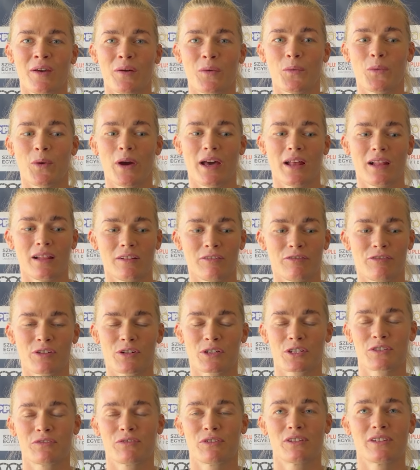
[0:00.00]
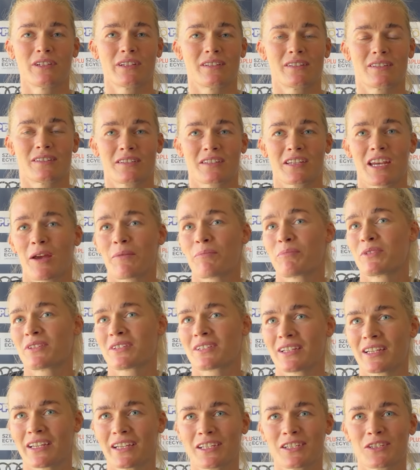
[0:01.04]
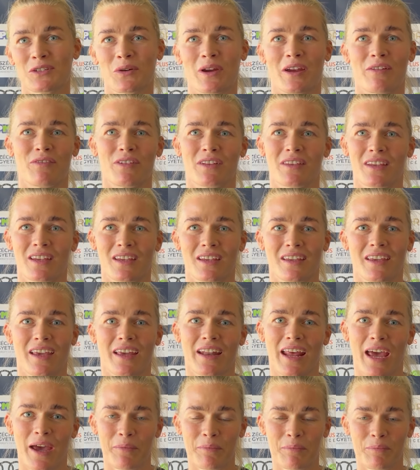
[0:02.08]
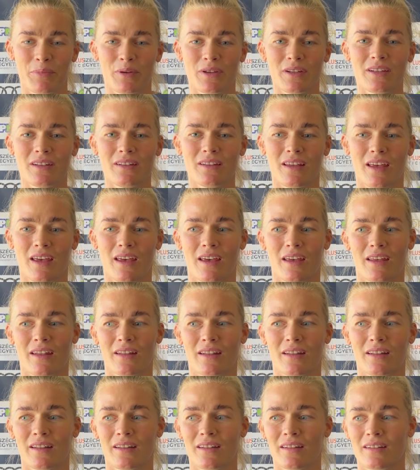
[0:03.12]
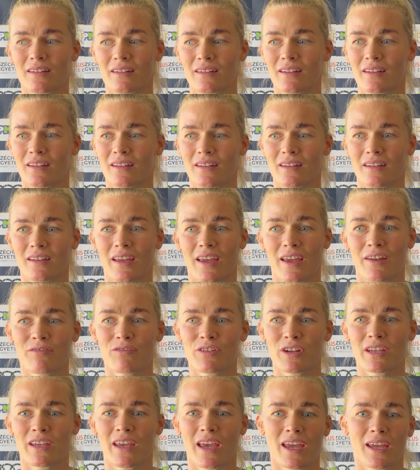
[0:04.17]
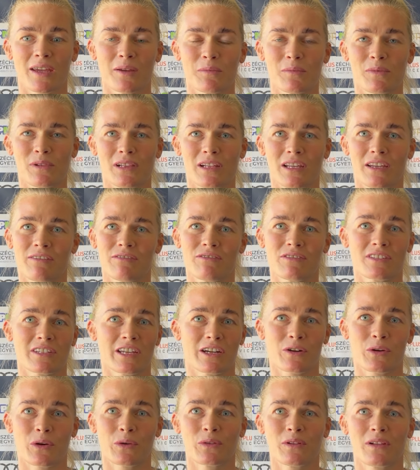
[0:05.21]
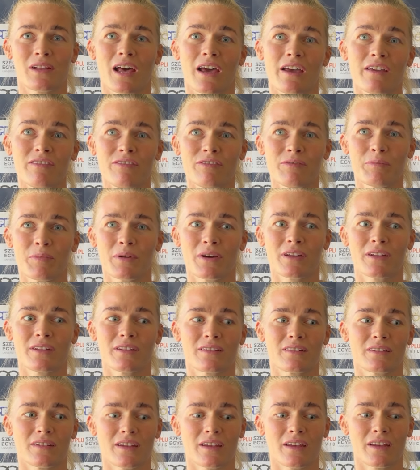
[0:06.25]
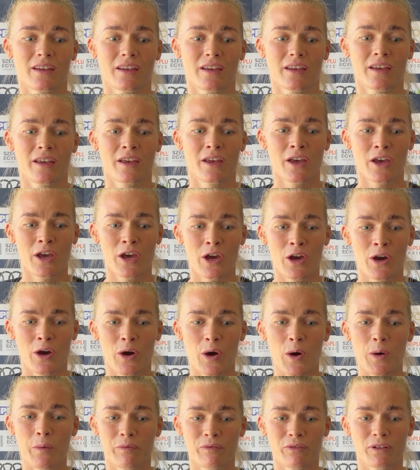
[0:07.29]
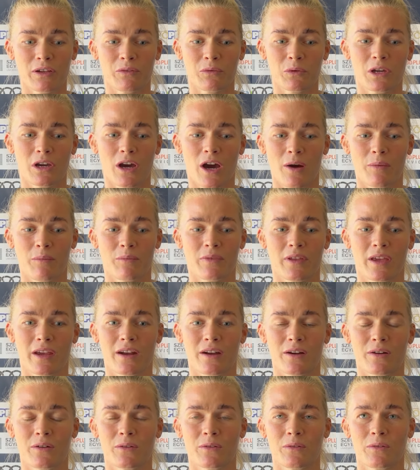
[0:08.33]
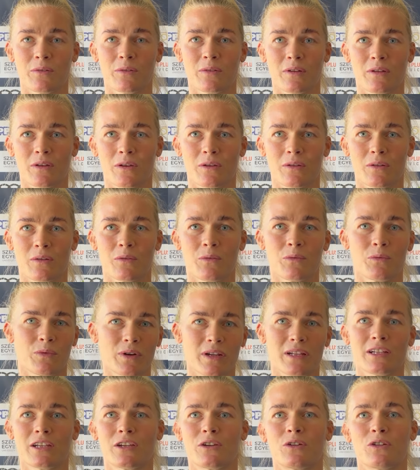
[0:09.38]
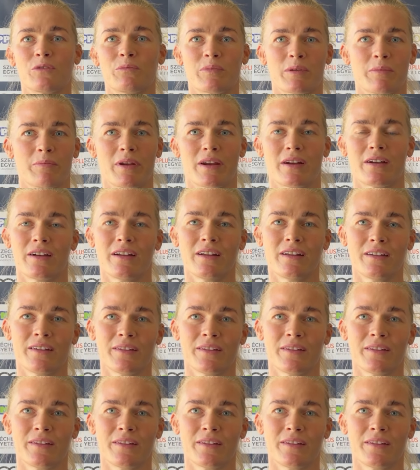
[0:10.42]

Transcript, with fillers: Well, first of all, it's Champions League, so everything can happen, and uh, every game lives their own life, but uh, hopefully we come there really good prepared.